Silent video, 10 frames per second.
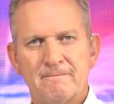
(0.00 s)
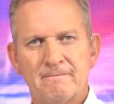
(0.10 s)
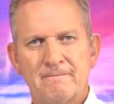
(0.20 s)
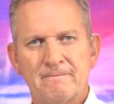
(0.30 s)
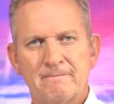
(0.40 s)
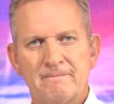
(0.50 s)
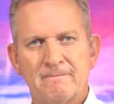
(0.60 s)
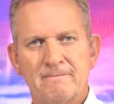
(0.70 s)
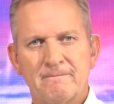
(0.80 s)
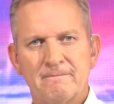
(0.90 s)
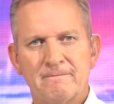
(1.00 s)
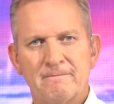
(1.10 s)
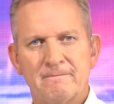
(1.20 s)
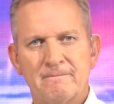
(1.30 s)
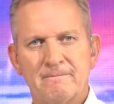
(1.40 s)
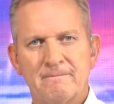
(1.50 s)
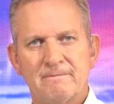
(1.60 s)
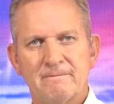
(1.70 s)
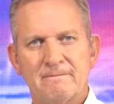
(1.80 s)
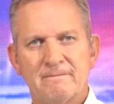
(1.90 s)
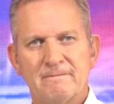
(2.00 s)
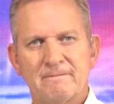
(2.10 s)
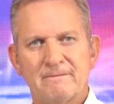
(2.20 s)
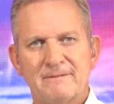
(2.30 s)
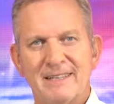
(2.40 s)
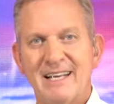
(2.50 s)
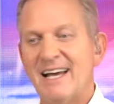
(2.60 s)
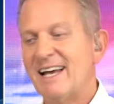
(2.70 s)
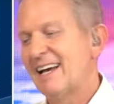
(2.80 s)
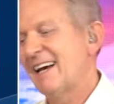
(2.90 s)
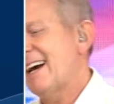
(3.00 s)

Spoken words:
This person isn't speaking.